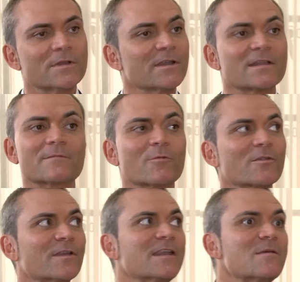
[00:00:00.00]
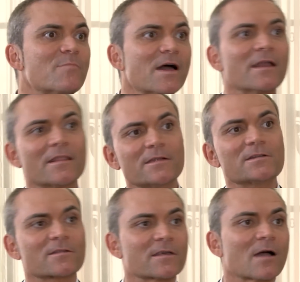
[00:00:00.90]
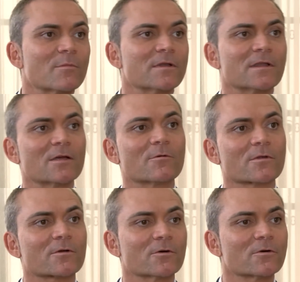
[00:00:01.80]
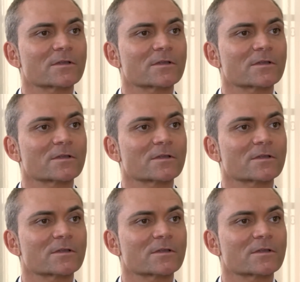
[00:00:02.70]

but then they, was it any better than just coming in there with a cool